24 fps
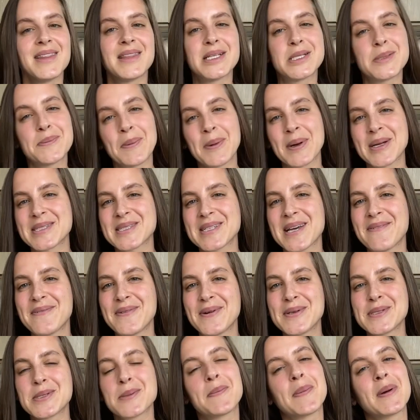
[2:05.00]
The sport duffel
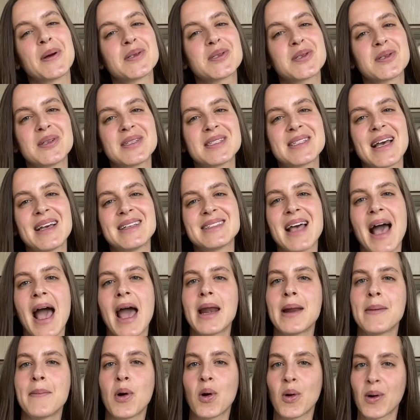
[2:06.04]
is a personal size
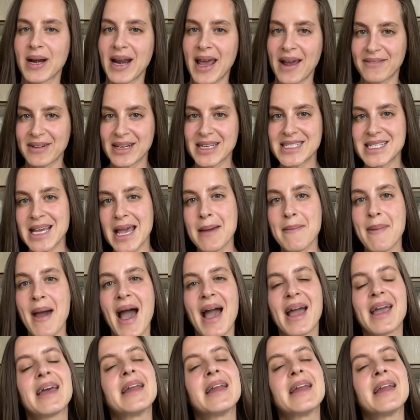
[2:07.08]
item or an everyday bag,